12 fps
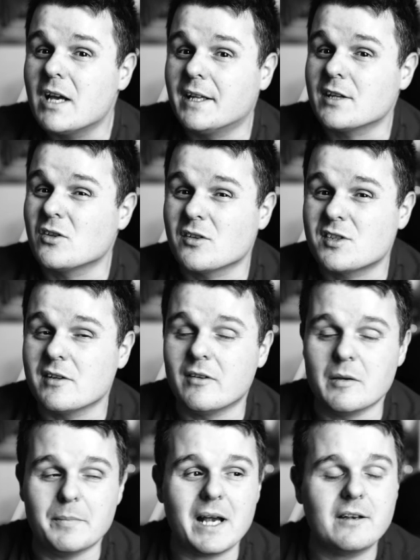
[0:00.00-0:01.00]
and that's not
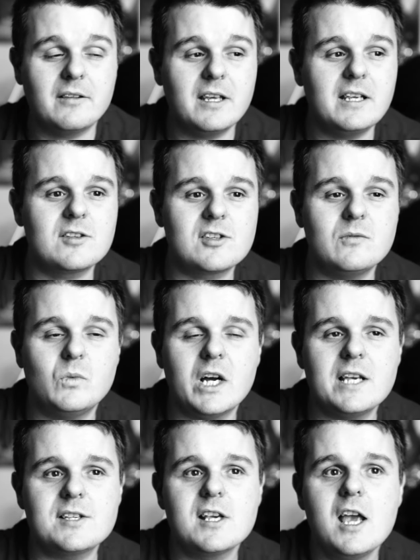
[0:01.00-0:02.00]
necessarily a bad thing in some
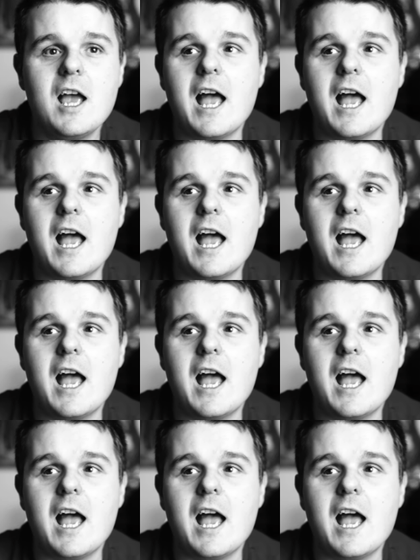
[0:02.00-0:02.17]
ways,